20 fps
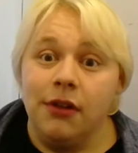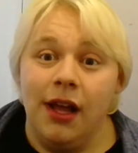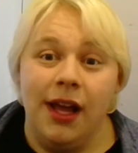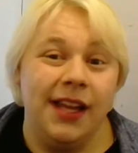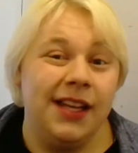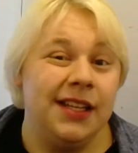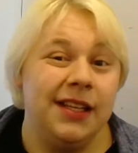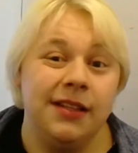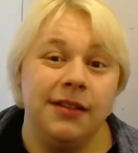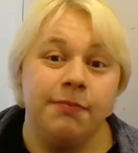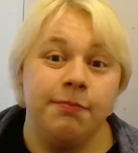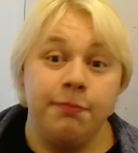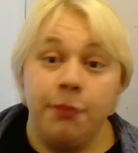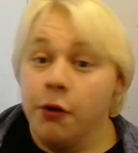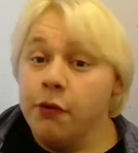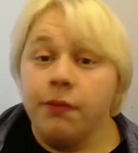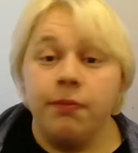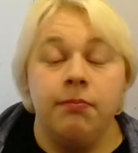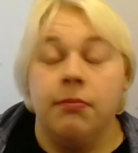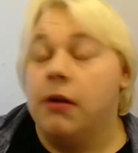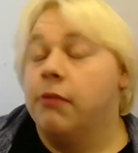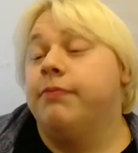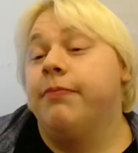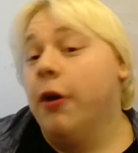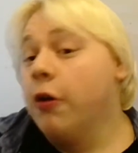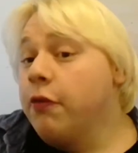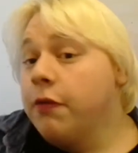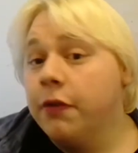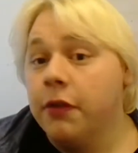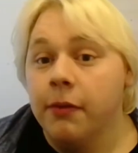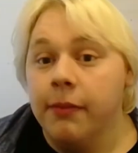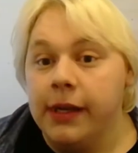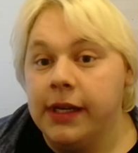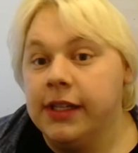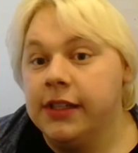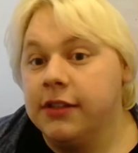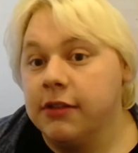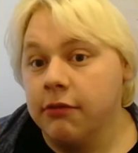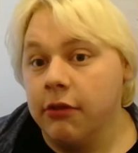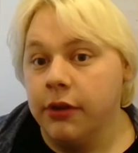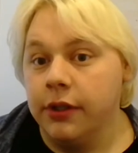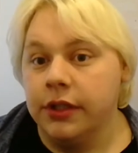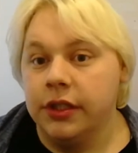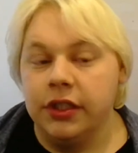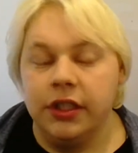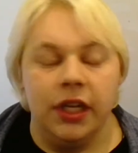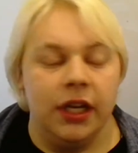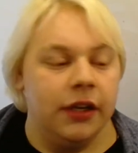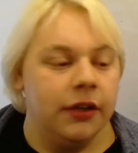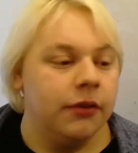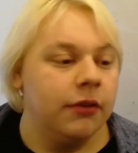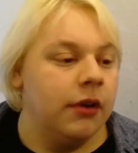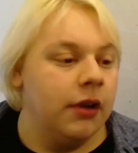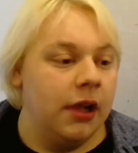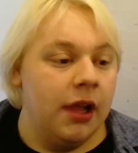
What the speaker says: I need both of them I need to grow as a channel.